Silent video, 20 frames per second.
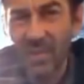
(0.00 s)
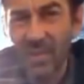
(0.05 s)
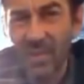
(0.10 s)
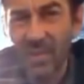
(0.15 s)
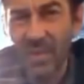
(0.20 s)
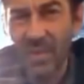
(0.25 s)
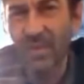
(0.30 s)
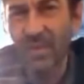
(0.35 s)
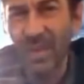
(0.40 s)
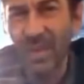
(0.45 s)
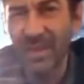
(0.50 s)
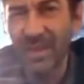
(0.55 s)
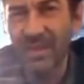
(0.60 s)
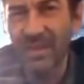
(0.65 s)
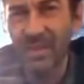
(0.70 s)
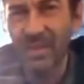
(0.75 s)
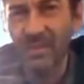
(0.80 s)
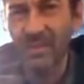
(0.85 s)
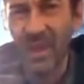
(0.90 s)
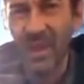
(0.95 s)
Nobody
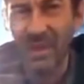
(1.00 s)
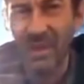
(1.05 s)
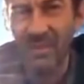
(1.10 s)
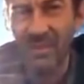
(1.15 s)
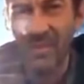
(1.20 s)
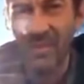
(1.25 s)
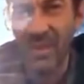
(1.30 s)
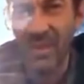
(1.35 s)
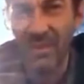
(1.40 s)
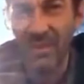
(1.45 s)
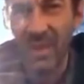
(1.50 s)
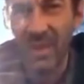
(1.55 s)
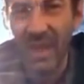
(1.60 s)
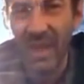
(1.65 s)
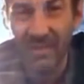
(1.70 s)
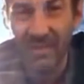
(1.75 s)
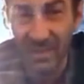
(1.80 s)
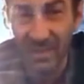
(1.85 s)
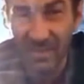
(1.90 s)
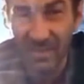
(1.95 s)
is to blame for their
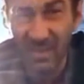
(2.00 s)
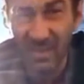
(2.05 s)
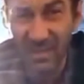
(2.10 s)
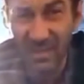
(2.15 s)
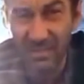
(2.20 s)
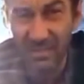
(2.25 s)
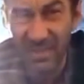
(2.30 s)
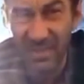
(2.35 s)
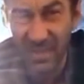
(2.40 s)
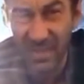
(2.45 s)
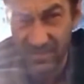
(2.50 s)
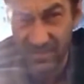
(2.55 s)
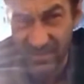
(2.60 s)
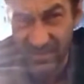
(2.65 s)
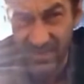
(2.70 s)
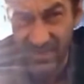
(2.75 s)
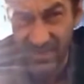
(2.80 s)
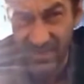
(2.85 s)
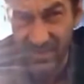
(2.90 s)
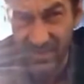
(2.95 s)
behaviors but themselves.
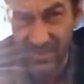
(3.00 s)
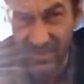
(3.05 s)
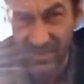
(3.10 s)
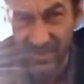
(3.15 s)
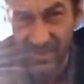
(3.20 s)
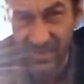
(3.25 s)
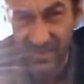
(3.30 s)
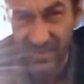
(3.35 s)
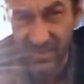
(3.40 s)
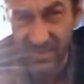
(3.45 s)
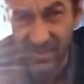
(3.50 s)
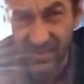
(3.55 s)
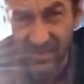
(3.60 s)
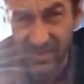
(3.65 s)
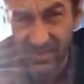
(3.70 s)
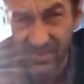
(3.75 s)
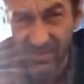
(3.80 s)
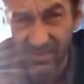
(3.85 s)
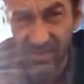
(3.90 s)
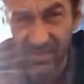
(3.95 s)

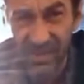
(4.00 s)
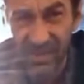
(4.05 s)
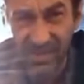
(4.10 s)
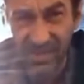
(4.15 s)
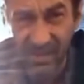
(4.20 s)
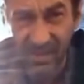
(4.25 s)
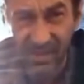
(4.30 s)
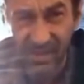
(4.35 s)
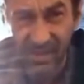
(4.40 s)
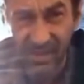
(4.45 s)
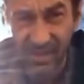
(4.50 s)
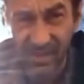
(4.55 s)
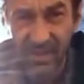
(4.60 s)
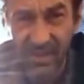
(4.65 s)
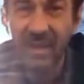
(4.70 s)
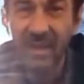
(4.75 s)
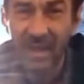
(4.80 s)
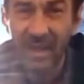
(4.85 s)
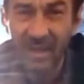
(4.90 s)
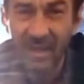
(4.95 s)
But, uh,
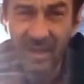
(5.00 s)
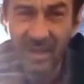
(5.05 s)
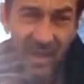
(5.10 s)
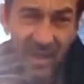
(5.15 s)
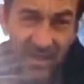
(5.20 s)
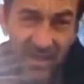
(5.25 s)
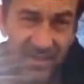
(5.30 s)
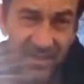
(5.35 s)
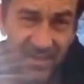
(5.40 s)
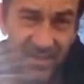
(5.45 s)
yes.